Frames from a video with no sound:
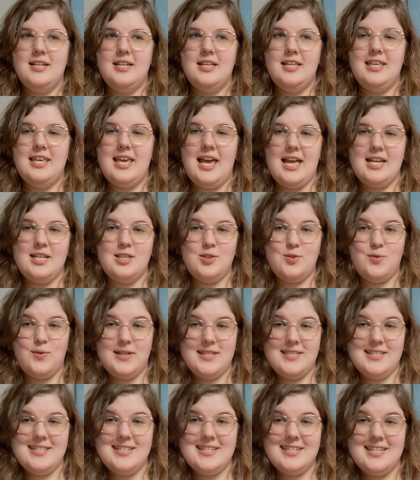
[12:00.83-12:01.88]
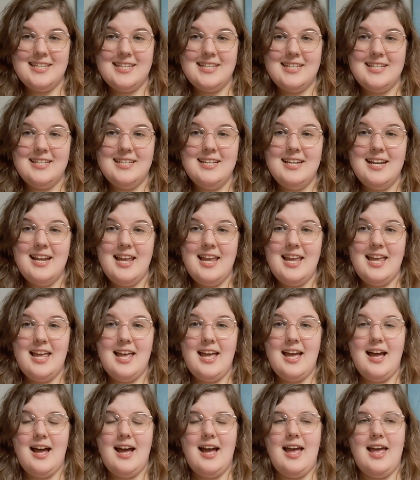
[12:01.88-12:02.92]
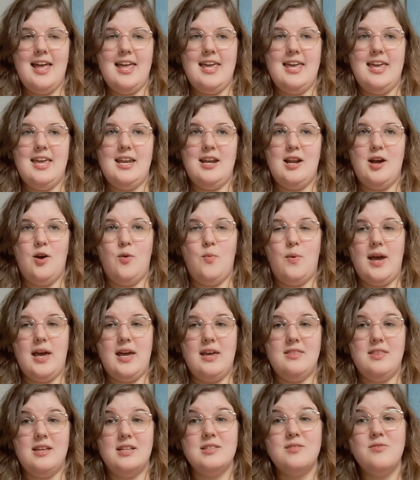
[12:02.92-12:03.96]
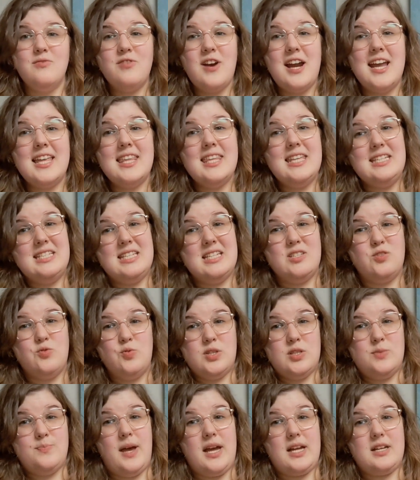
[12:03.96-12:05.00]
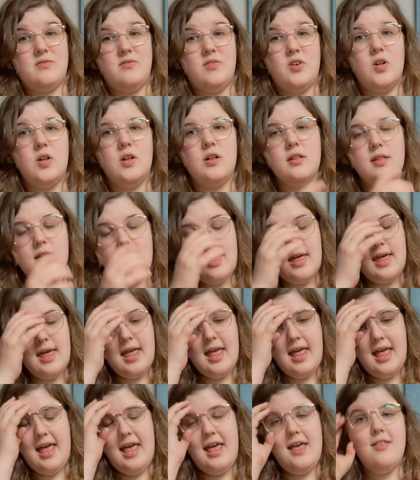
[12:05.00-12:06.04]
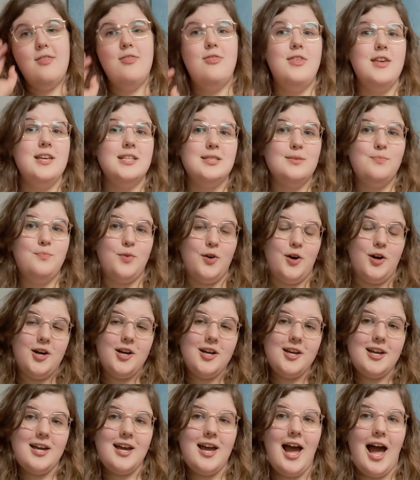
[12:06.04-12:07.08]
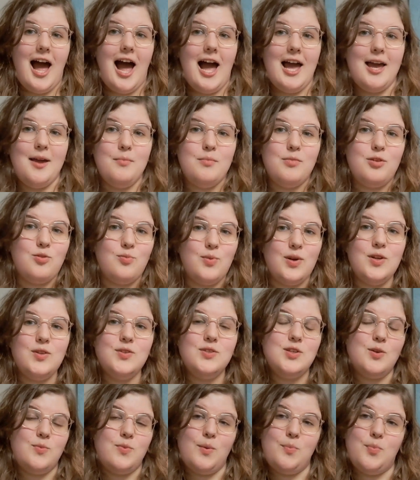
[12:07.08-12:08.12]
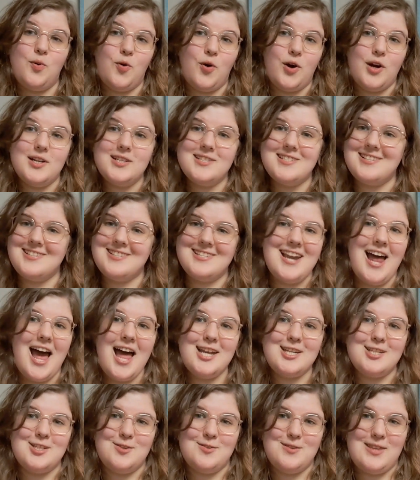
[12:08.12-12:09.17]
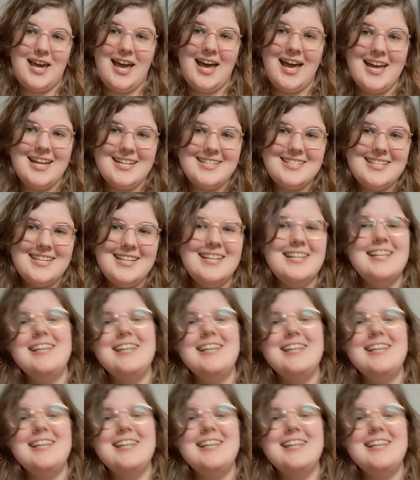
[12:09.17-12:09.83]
get twisted in a way that's frankly disrespectful. This book, I am thrilled to report, does not do that.